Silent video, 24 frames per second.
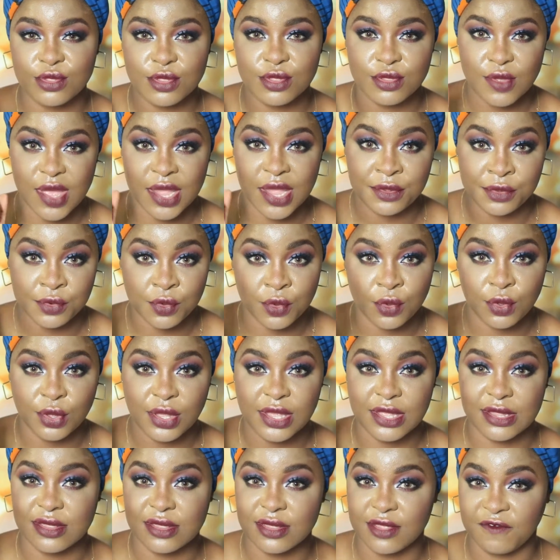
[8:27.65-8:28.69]
so I know
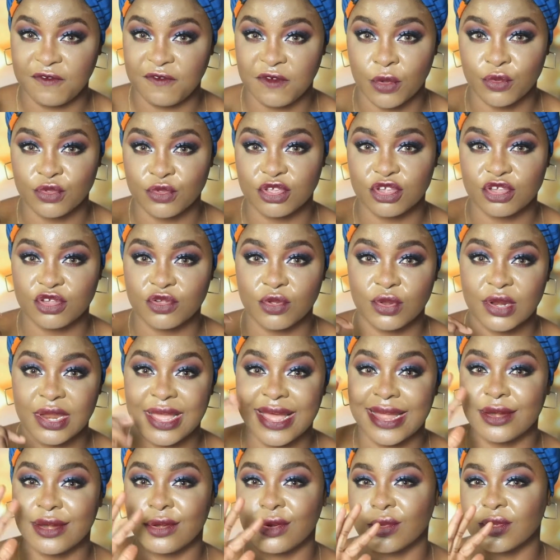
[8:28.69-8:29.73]
it's the foundation
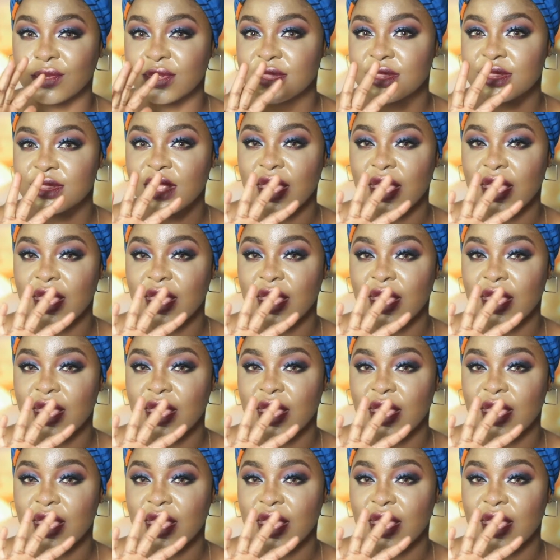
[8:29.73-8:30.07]
and not